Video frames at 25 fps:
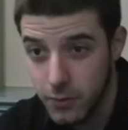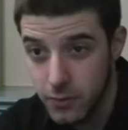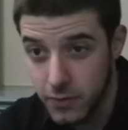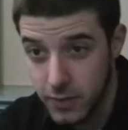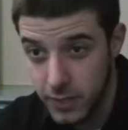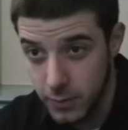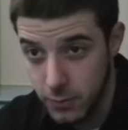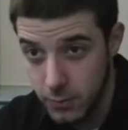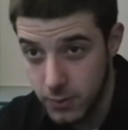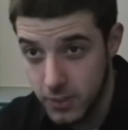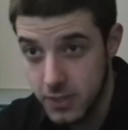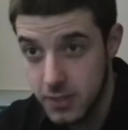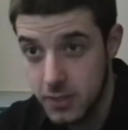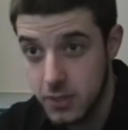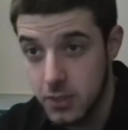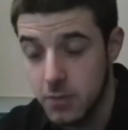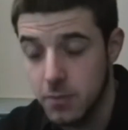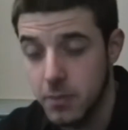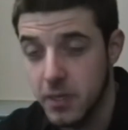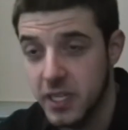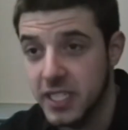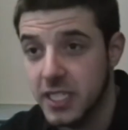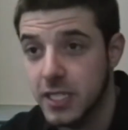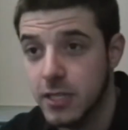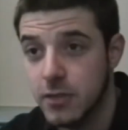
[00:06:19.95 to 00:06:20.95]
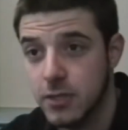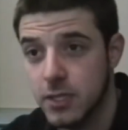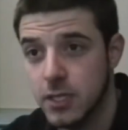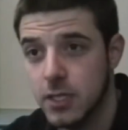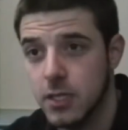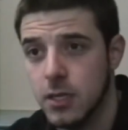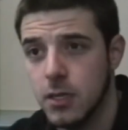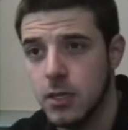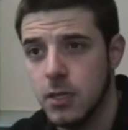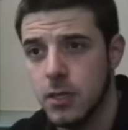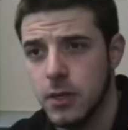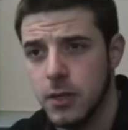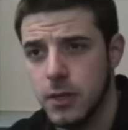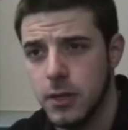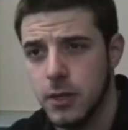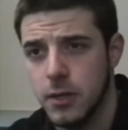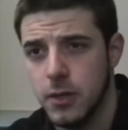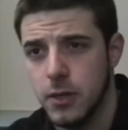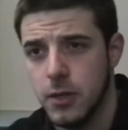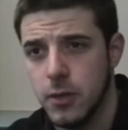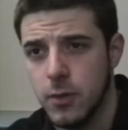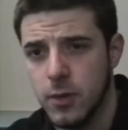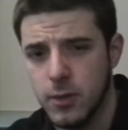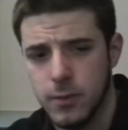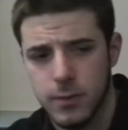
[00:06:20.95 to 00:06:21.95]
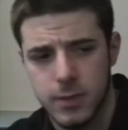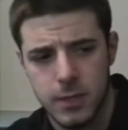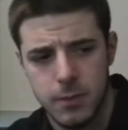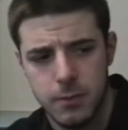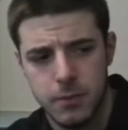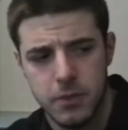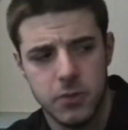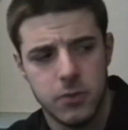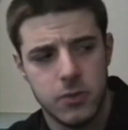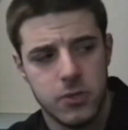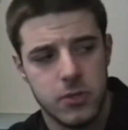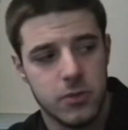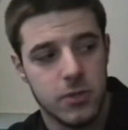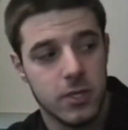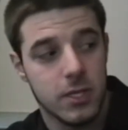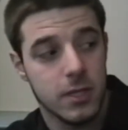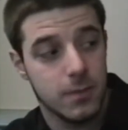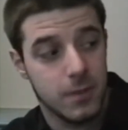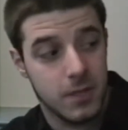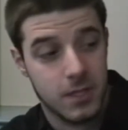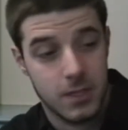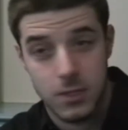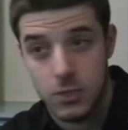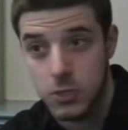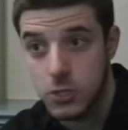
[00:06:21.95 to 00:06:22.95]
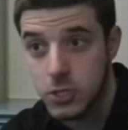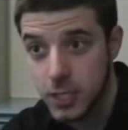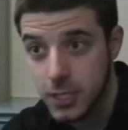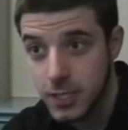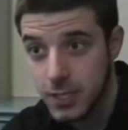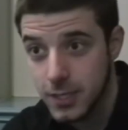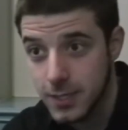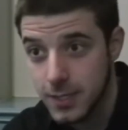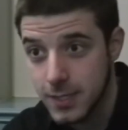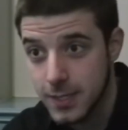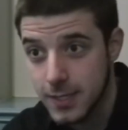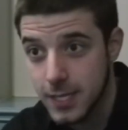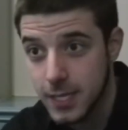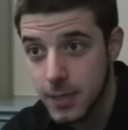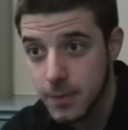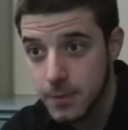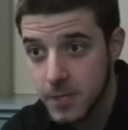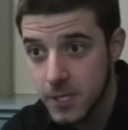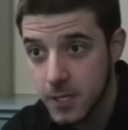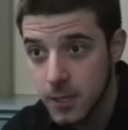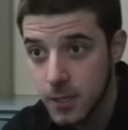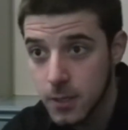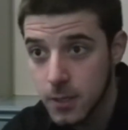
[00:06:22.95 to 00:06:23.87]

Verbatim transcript: That wasn't your bike out there? The one with the blue stripes, chained to the steps?